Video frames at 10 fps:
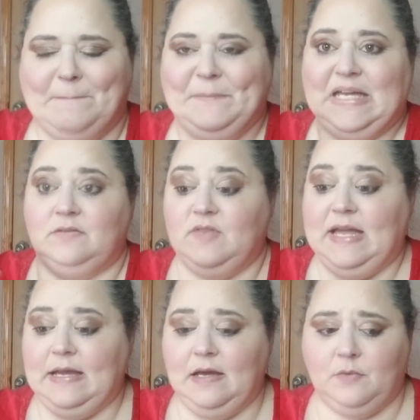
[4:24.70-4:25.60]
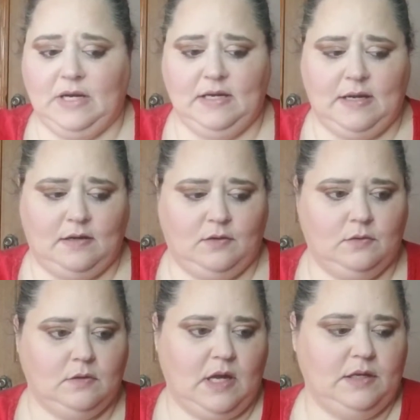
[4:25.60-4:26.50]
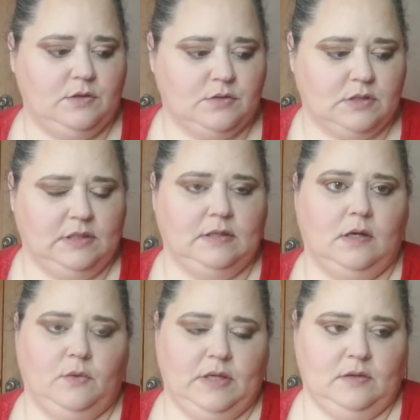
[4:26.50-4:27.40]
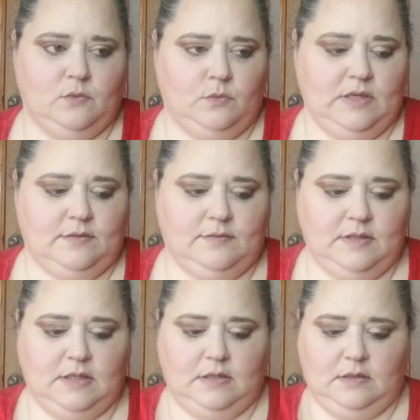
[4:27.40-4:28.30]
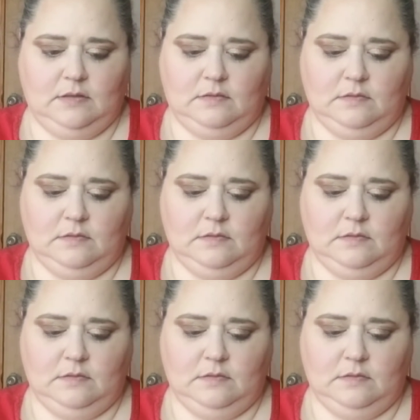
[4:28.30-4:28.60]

I have that on right now. I usually go in with the